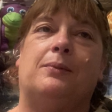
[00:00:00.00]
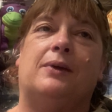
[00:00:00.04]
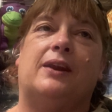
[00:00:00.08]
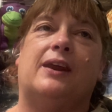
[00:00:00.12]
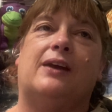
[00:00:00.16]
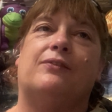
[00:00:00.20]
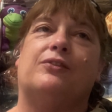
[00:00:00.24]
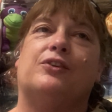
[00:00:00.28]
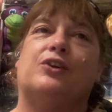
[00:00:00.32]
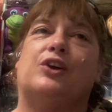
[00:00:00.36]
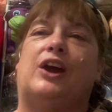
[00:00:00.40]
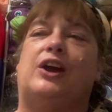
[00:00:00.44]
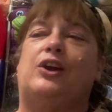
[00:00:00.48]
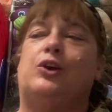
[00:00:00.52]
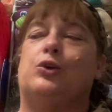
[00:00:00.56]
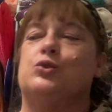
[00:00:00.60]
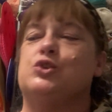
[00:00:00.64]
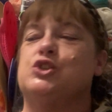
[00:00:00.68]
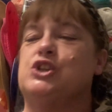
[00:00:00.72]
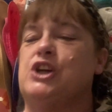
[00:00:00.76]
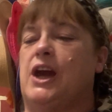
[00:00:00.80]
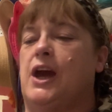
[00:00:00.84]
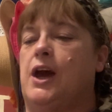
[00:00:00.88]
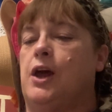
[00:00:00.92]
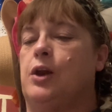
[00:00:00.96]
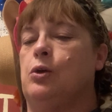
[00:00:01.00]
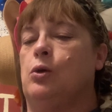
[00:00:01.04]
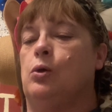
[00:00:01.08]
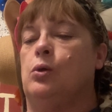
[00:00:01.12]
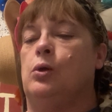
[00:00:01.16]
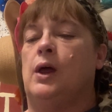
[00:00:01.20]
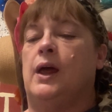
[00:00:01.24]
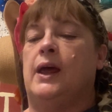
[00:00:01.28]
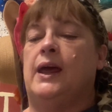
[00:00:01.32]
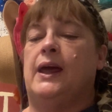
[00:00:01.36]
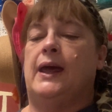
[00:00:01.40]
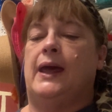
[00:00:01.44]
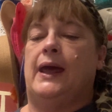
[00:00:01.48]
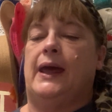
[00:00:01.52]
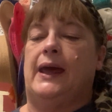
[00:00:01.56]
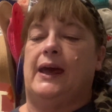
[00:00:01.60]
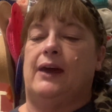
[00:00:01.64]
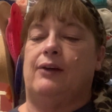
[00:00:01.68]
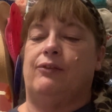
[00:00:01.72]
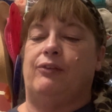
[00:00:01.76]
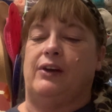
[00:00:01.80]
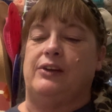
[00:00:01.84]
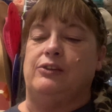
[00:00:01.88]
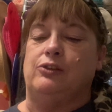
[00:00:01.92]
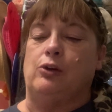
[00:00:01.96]
and I forgot your channel.
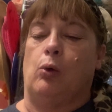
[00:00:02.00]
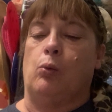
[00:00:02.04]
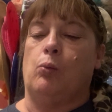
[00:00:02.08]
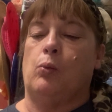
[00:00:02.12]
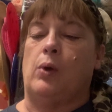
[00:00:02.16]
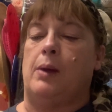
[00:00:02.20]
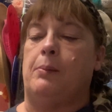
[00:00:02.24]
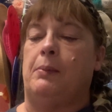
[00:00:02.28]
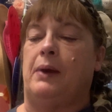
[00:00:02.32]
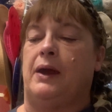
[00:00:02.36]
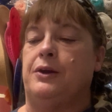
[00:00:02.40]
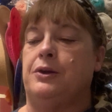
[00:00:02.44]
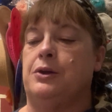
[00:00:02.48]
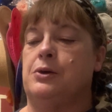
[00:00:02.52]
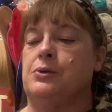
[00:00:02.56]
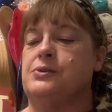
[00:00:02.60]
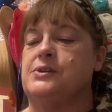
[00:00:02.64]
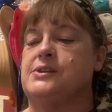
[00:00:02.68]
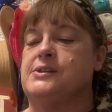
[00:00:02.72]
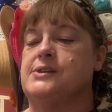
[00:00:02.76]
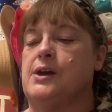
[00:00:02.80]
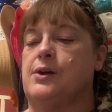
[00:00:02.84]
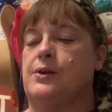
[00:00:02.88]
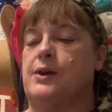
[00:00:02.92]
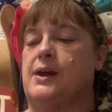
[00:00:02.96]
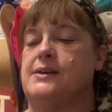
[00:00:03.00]
If I don't write my notes down,